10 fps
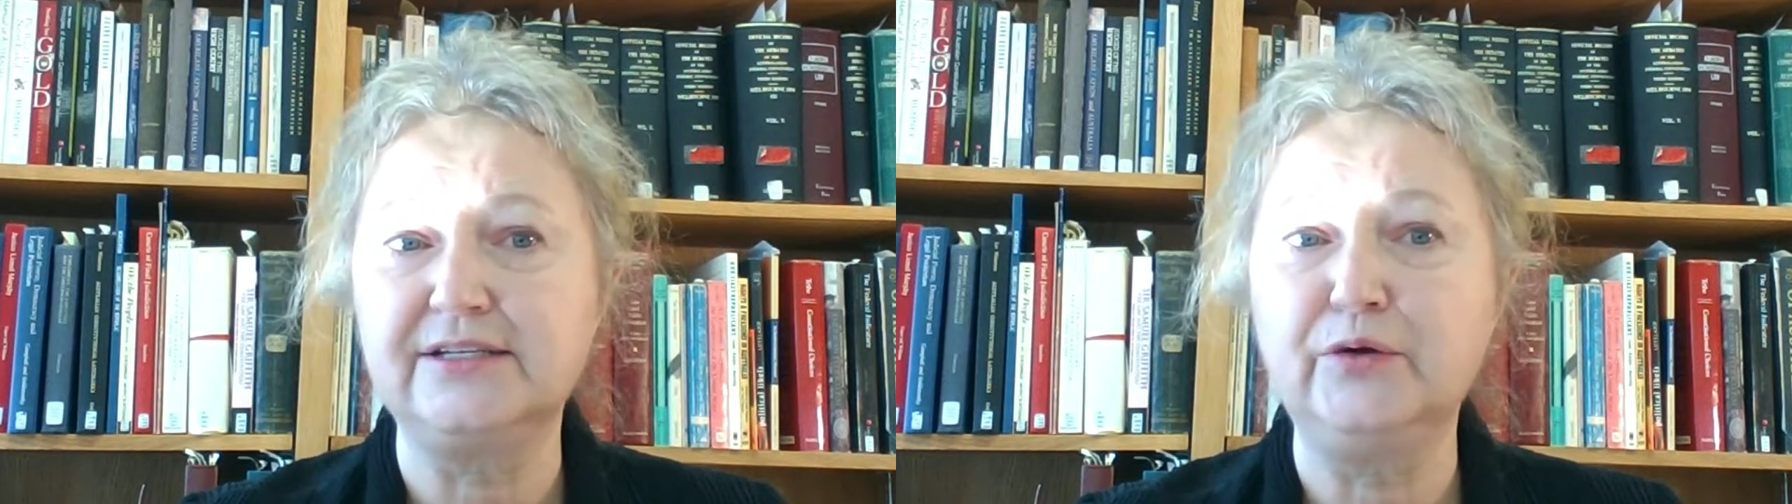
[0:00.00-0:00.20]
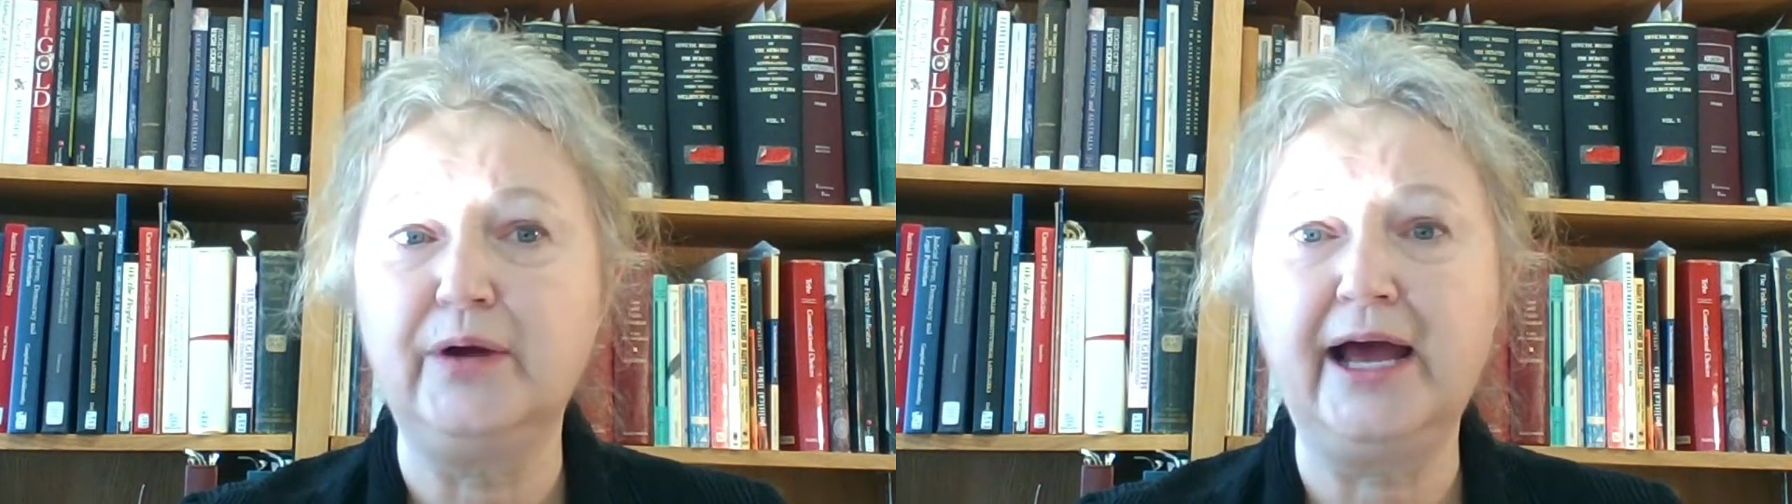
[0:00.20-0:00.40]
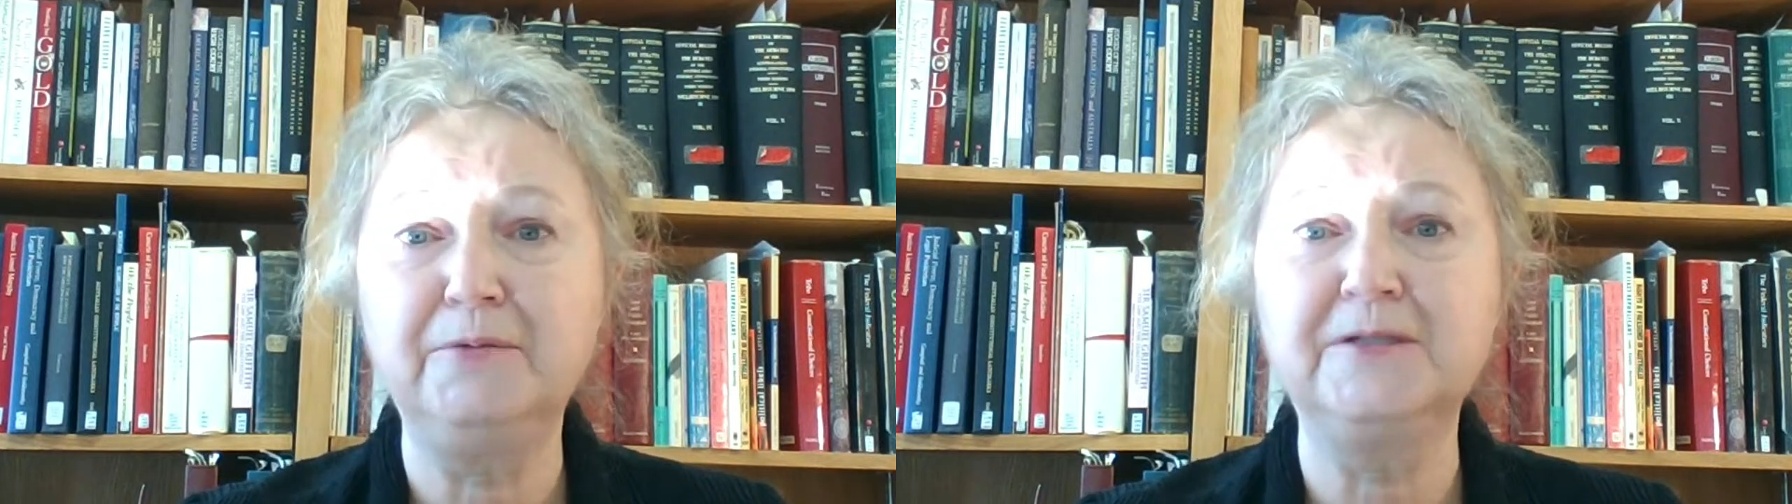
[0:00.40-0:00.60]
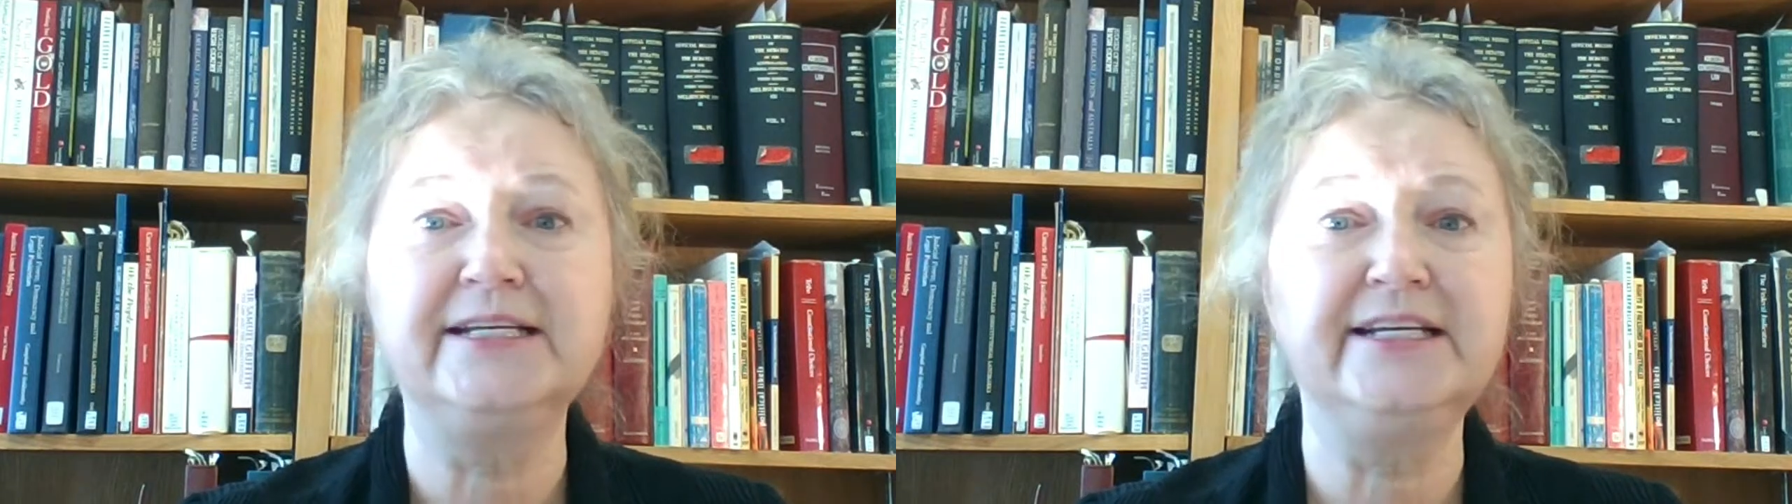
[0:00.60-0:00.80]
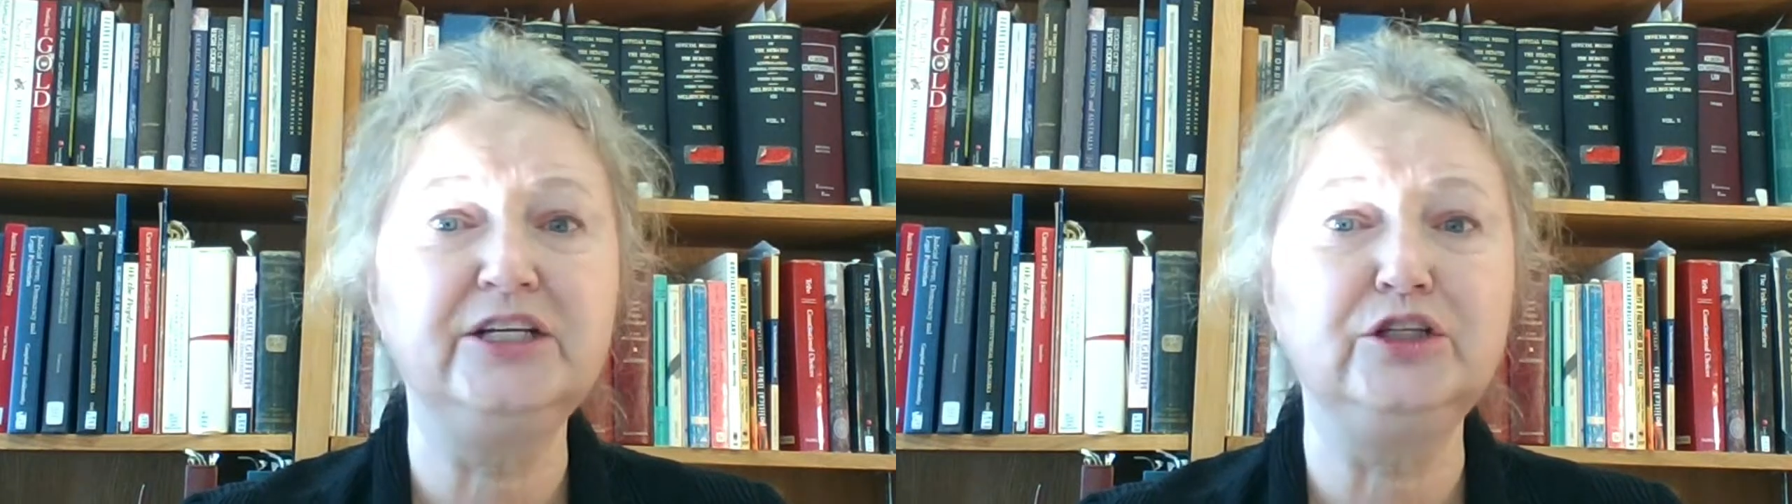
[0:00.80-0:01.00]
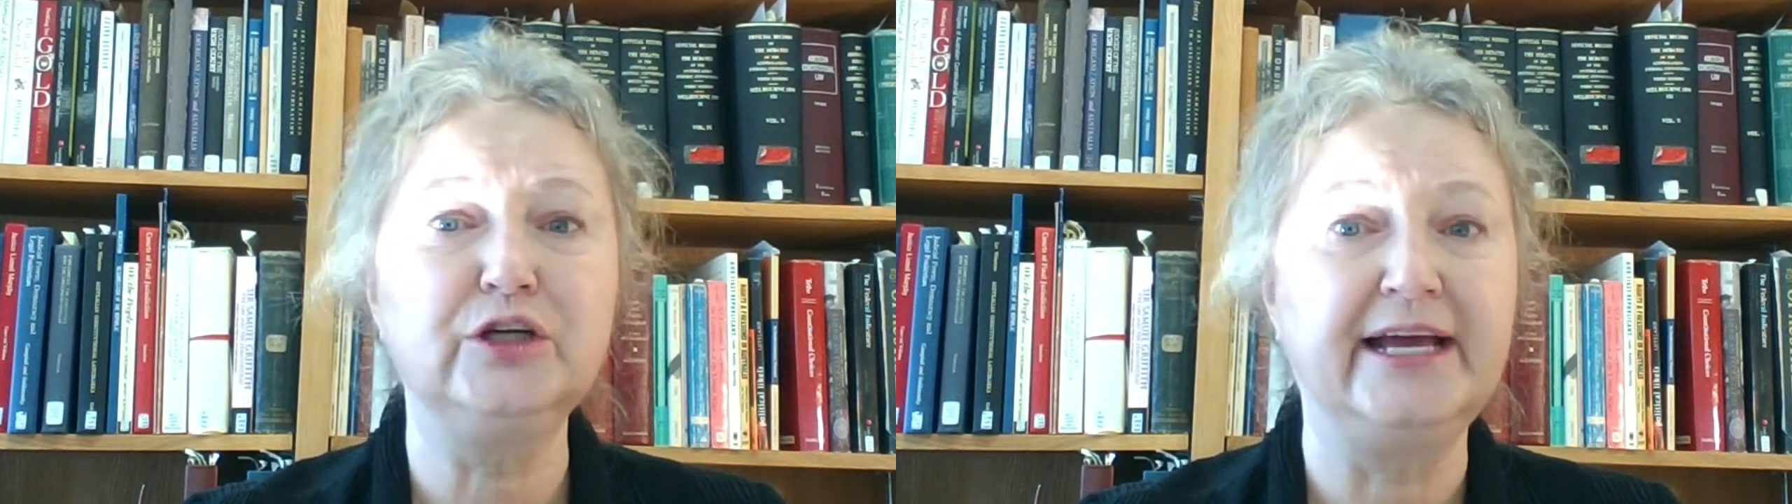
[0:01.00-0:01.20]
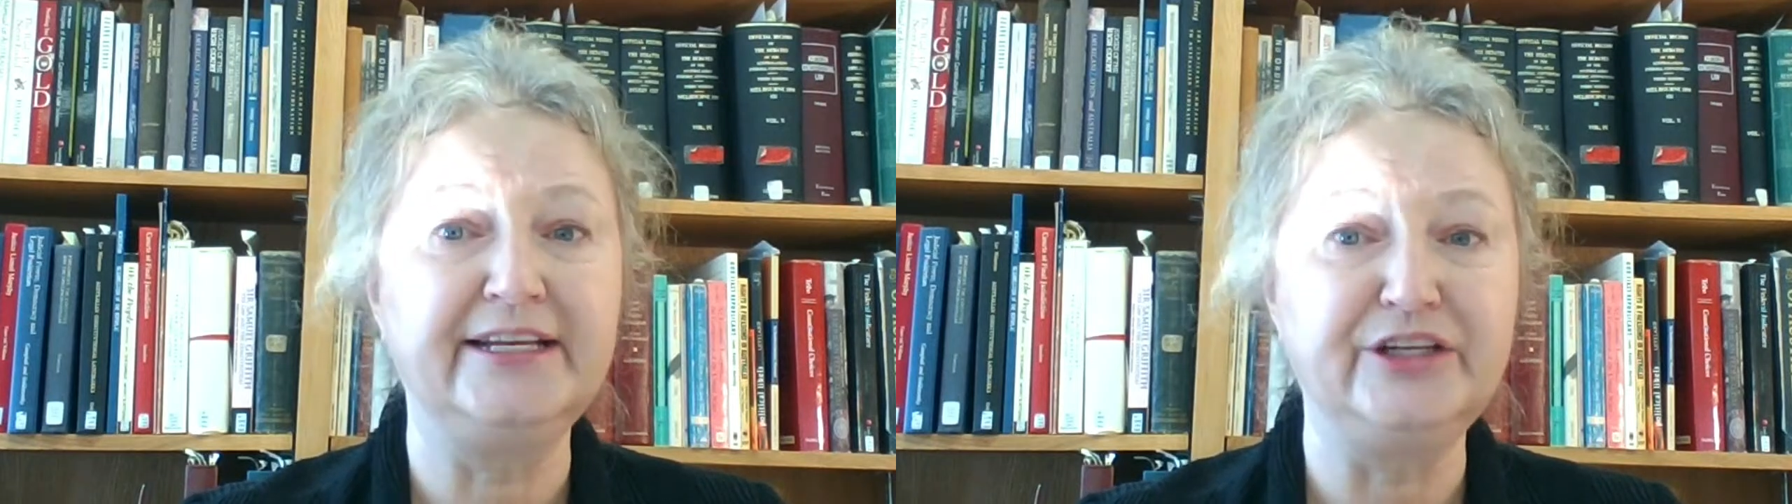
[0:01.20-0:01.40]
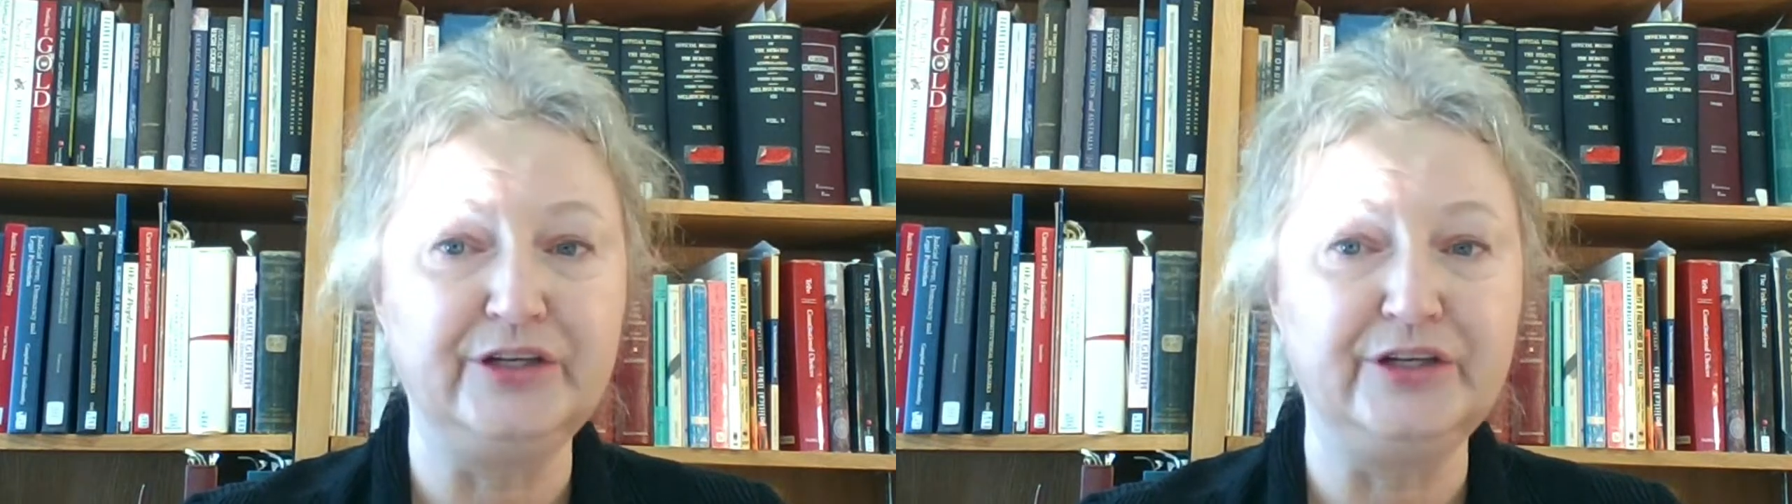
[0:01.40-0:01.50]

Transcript: who had particular and